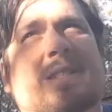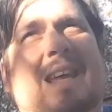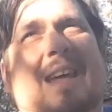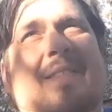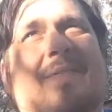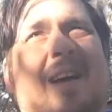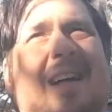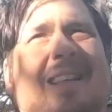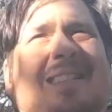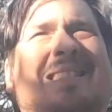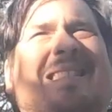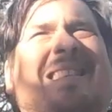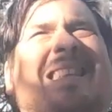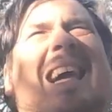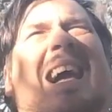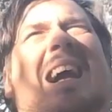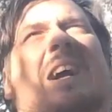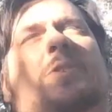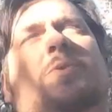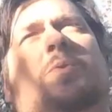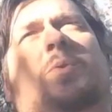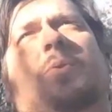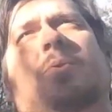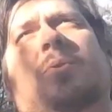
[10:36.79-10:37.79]
And that's the
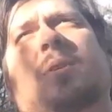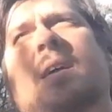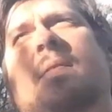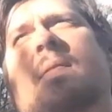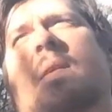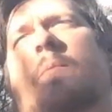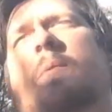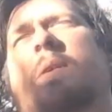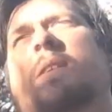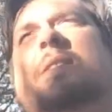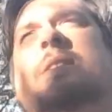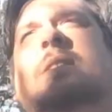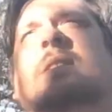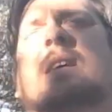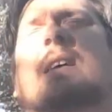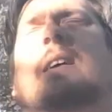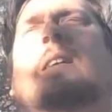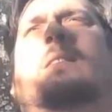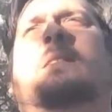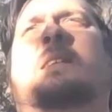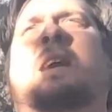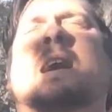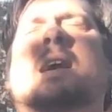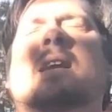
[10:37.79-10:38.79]
actual thing that we see
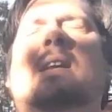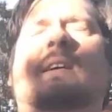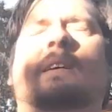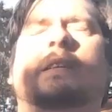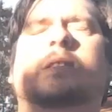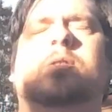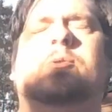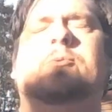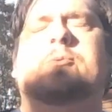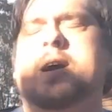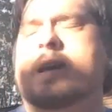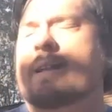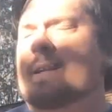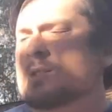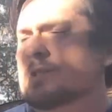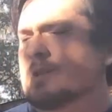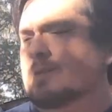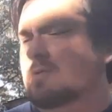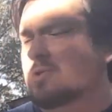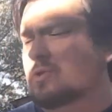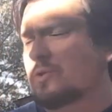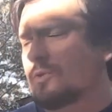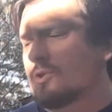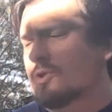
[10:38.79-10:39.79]
a lot in the writings
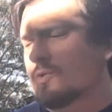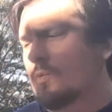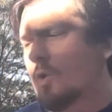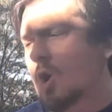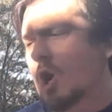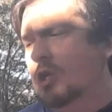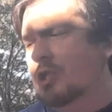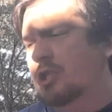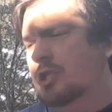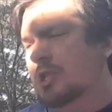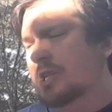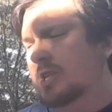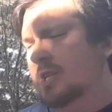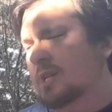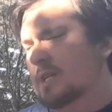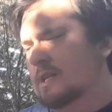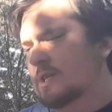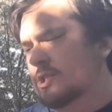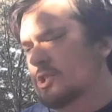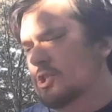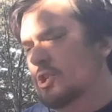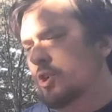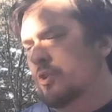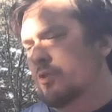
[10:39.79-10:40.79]
of George Washington in
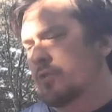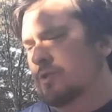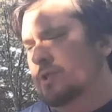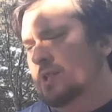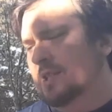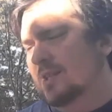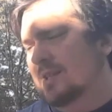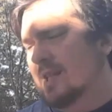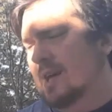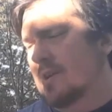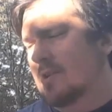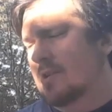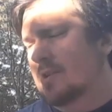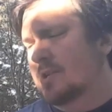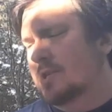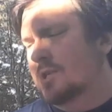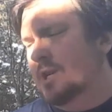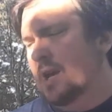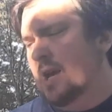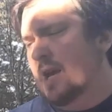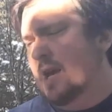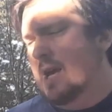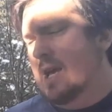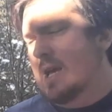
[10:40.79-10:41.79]
his journals and letters.
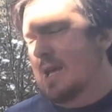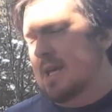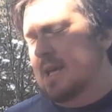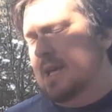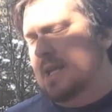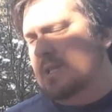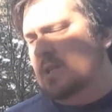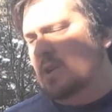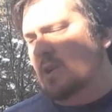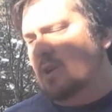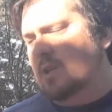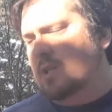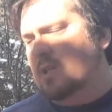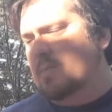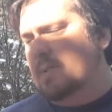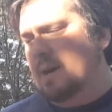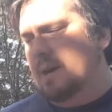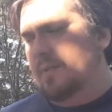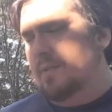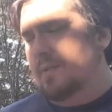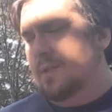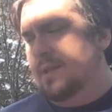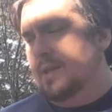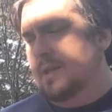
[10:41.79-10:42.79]
He talks
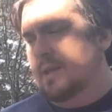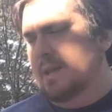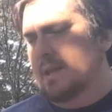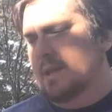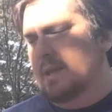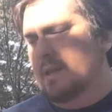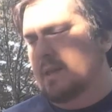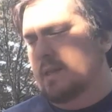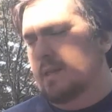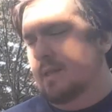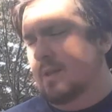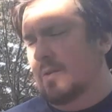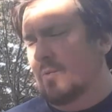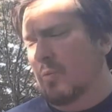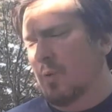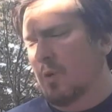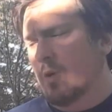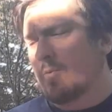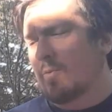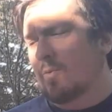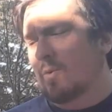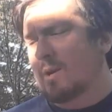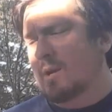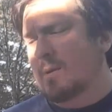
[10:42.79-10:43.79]
about the
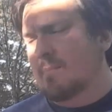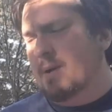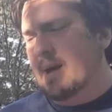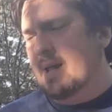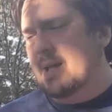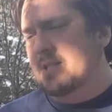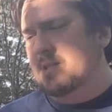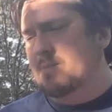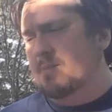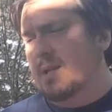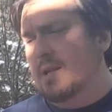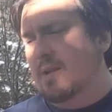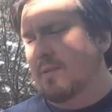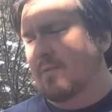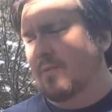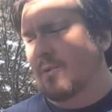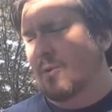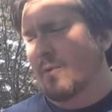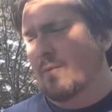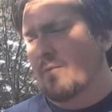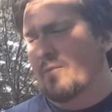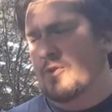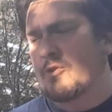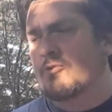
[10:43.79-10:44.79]
war for independence being
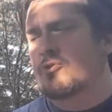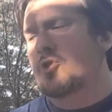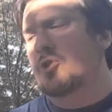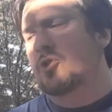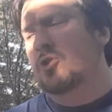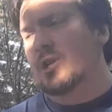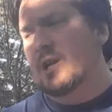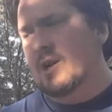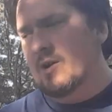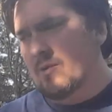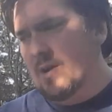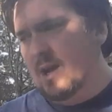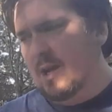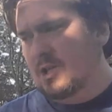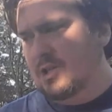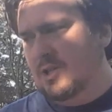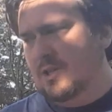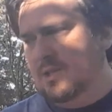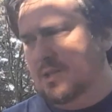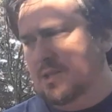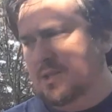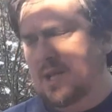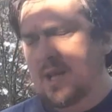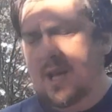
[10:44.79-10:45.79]
for future
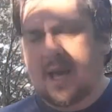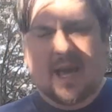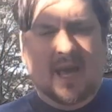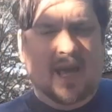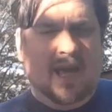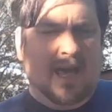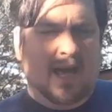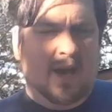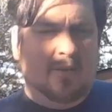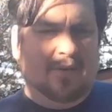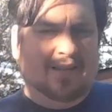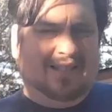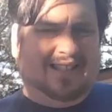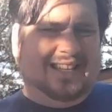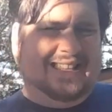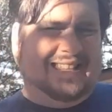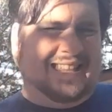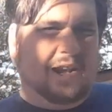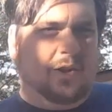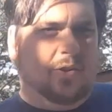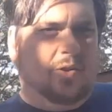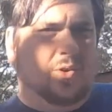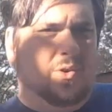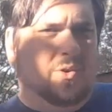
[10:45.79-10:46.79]
generations. And we see
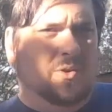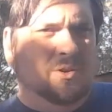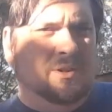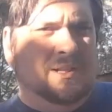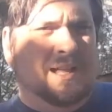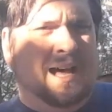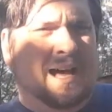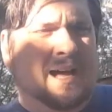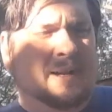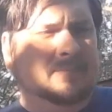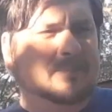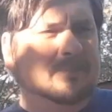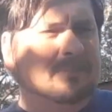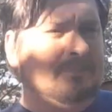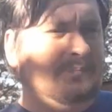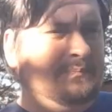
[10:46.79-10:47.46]
that a whole lot.